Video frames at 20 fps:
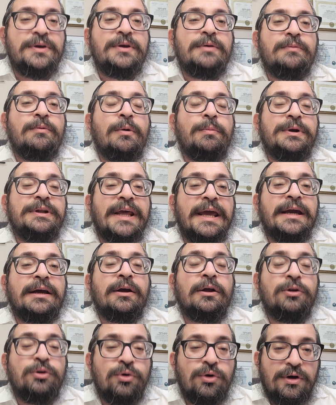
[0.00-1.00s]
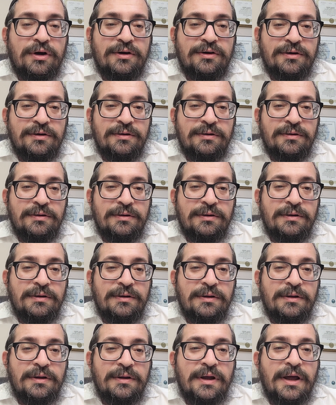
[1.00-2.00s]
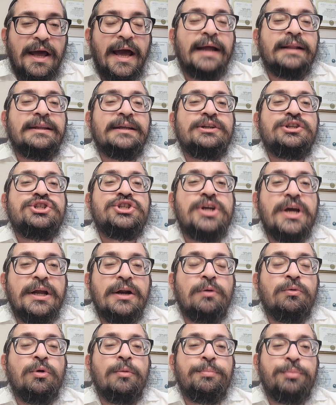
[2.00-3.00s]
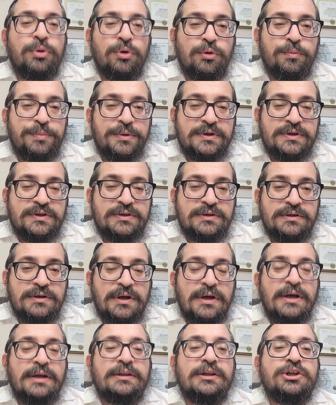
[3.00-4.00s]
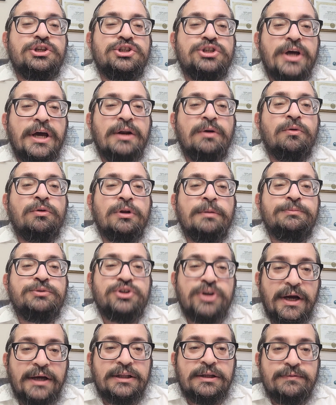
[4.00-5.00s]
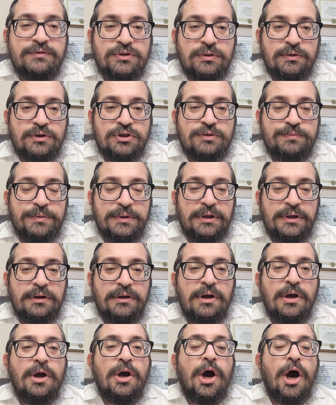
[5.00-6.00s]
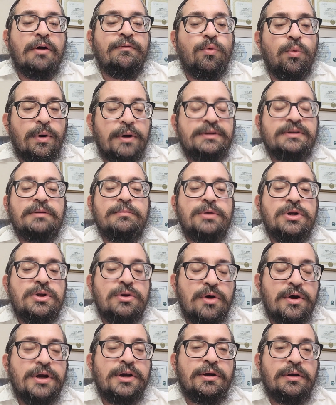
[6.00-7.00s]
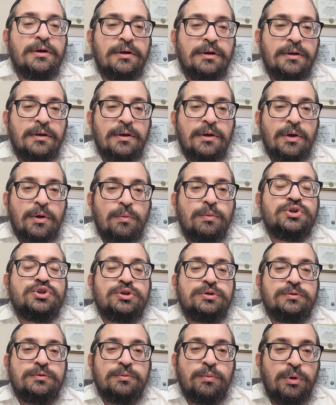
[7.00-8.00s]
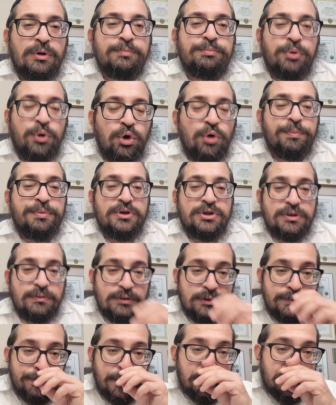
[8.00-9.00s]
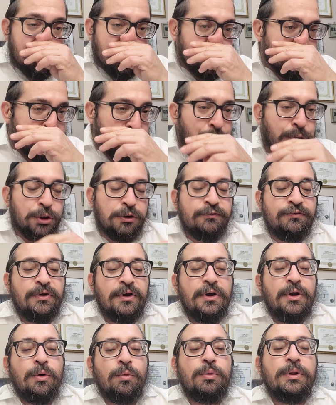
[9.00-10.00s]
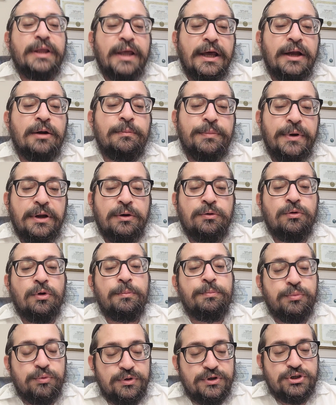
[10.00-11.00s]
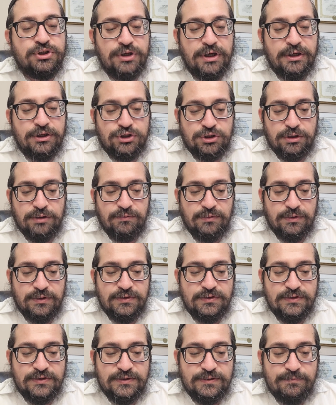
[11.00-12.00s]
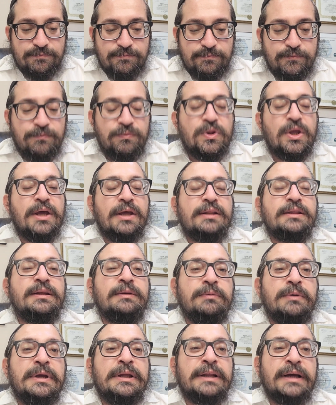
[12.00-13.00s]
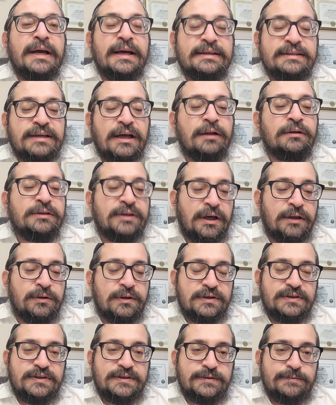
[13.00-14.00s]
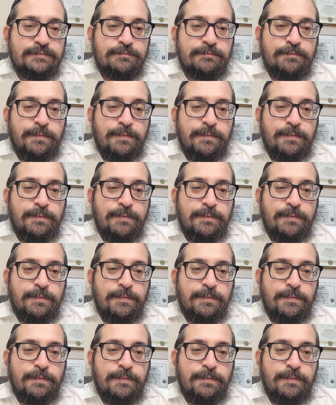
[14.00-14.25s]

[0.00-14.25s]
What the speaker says: when we take a look at the general purpose, the general objective, so to speak, of what the menorah was, what purpose it was supposed to serve, we'll get a better appreciation of this. The Chazal tell us,